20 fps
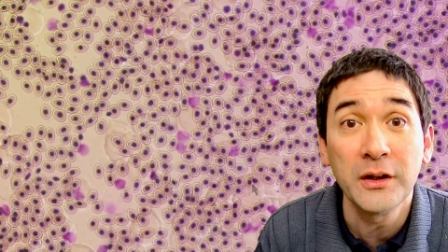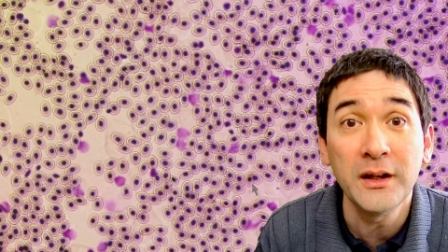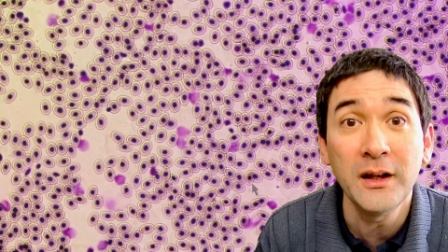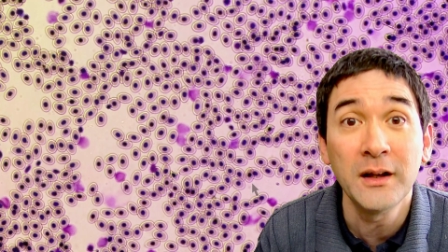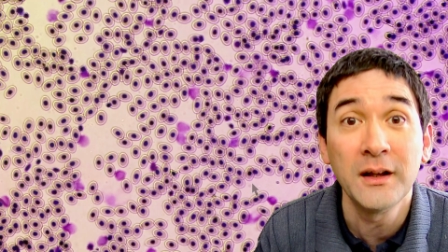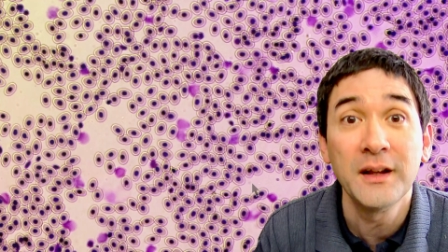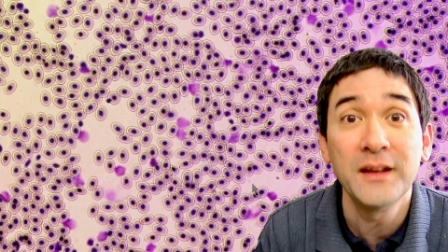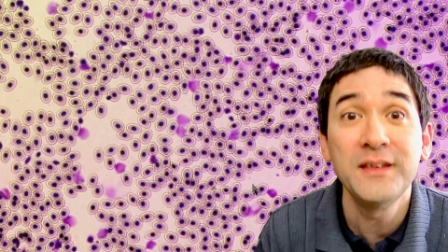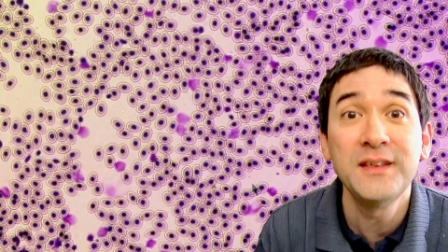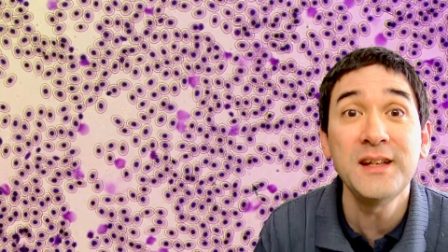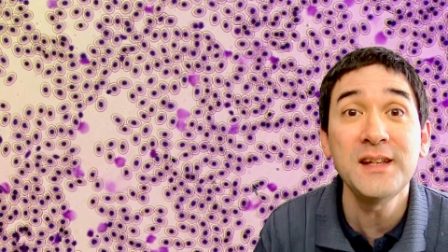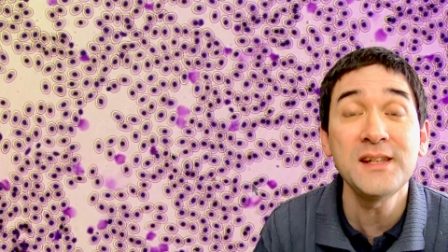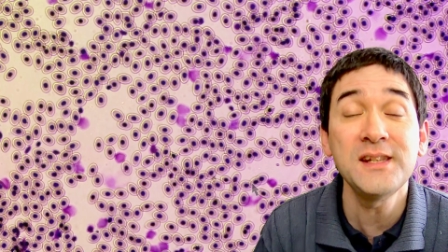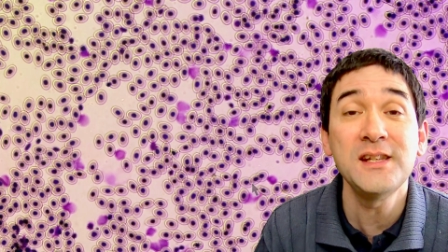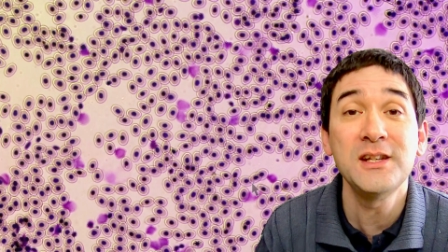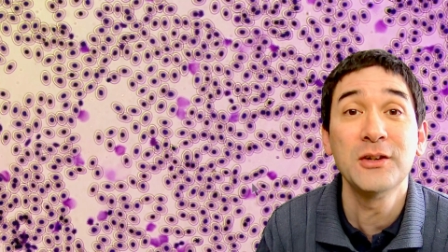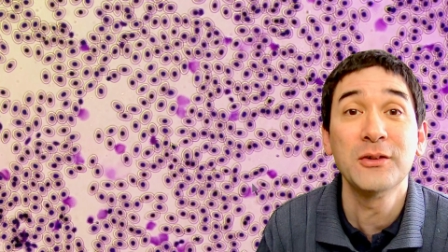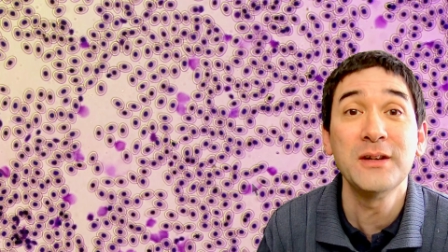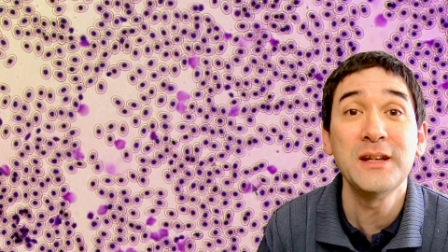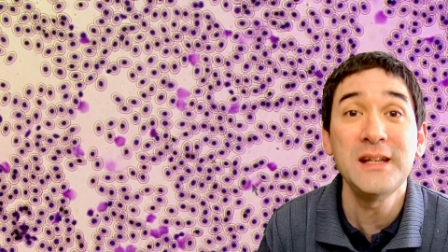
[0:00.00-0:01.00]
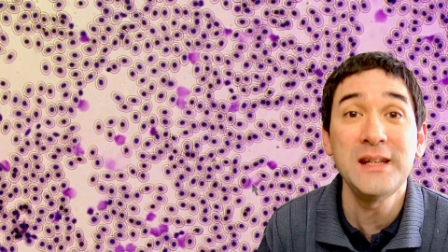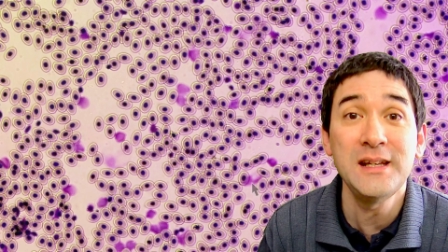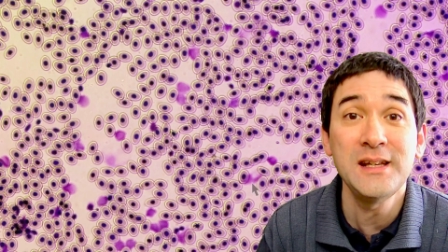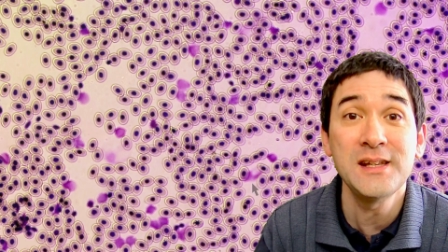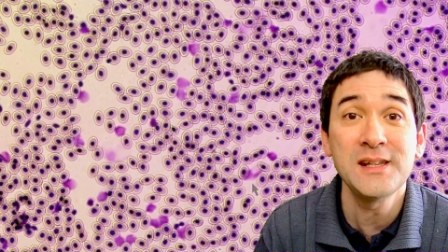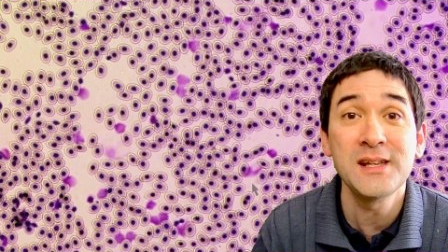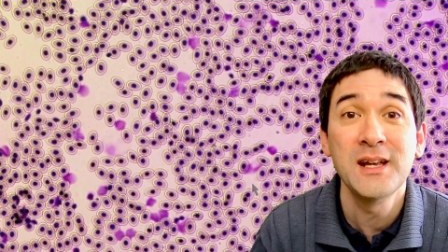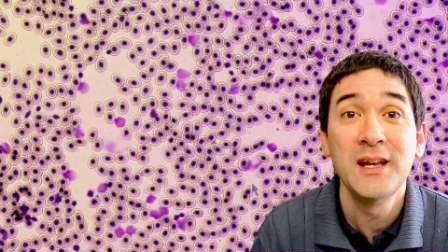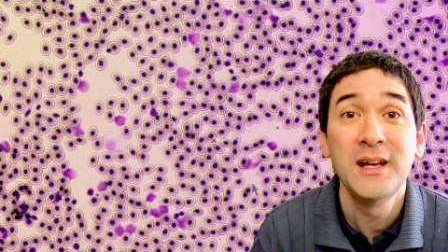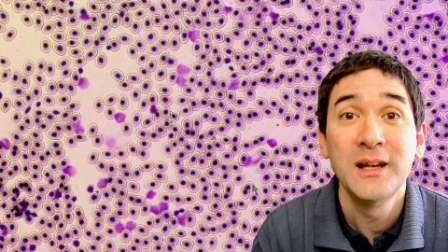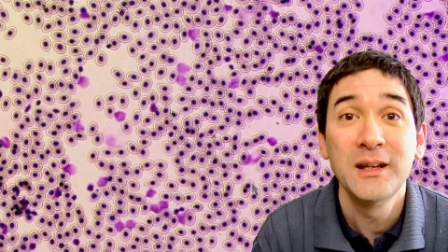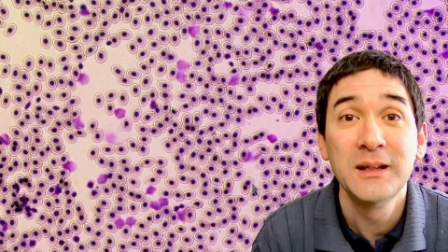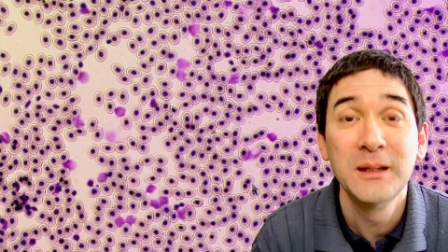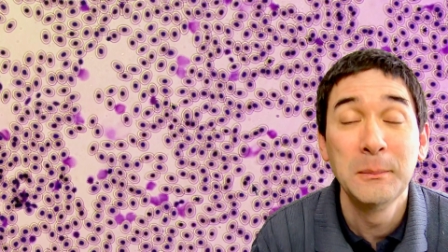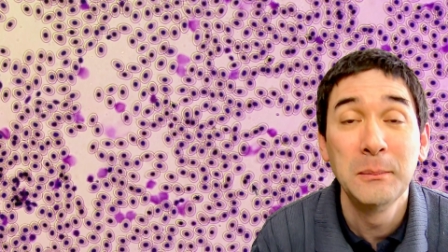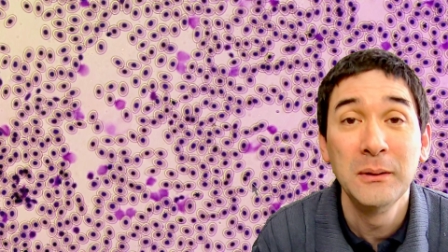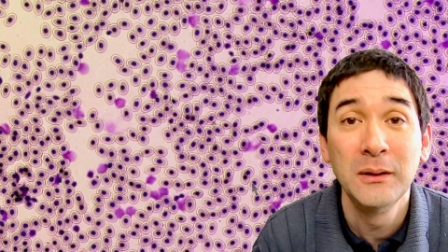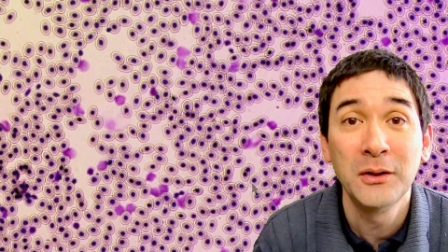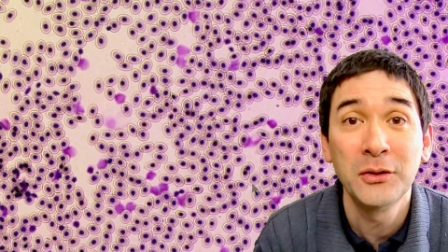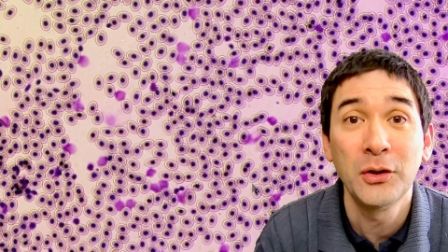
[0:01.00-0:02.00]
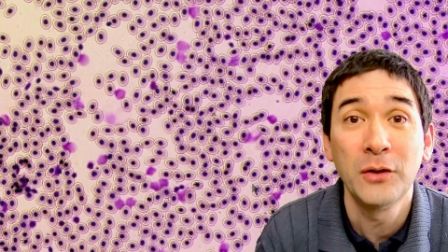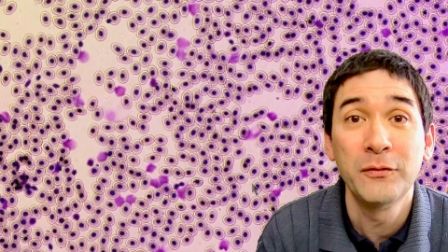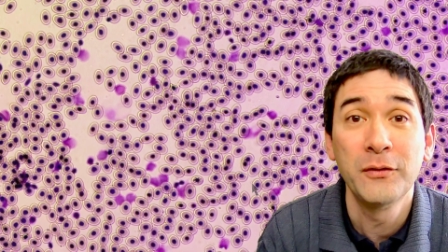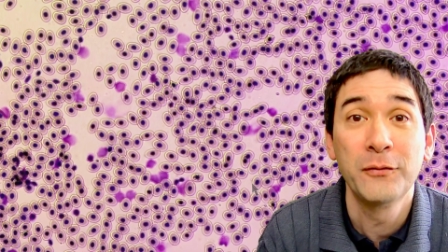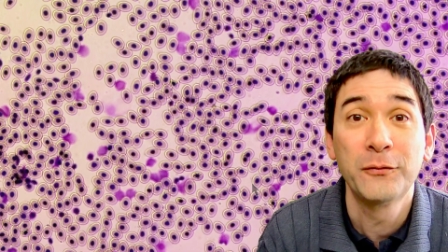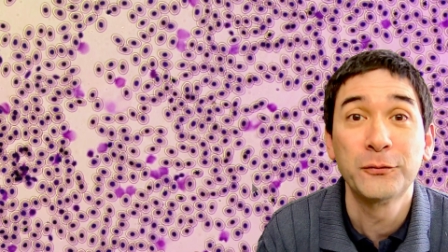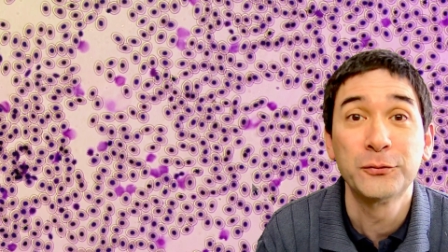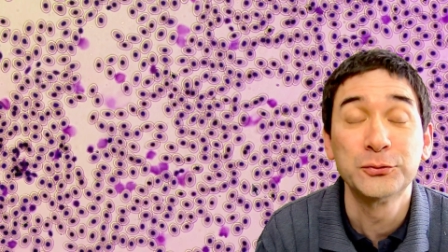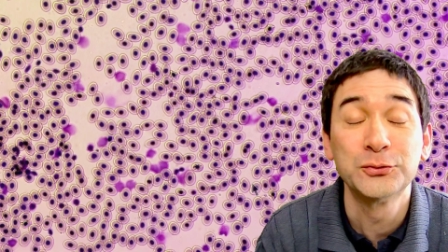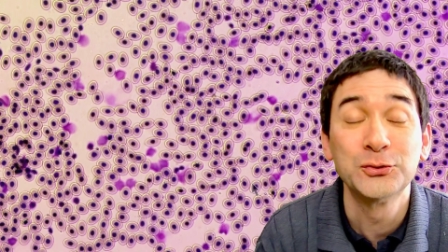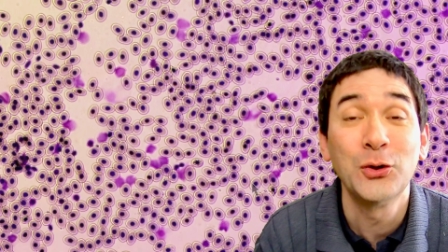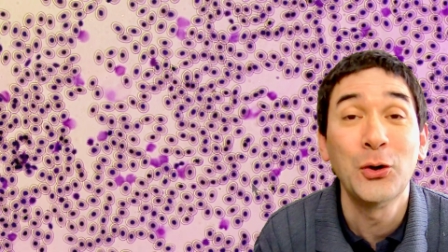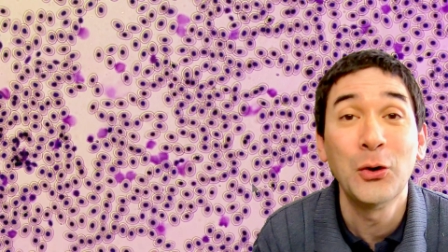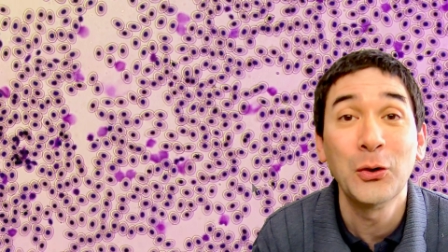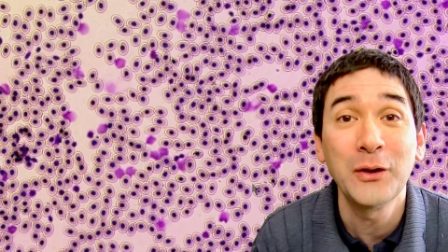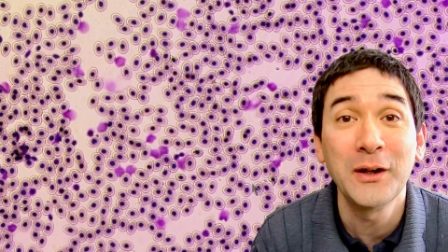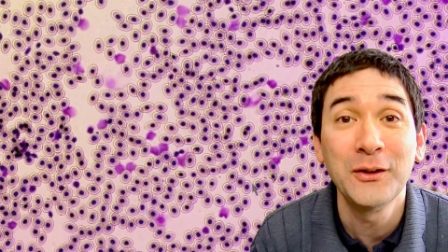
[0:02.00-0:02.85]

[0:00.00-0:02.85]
Yeah, this here is the blood blood of a frog.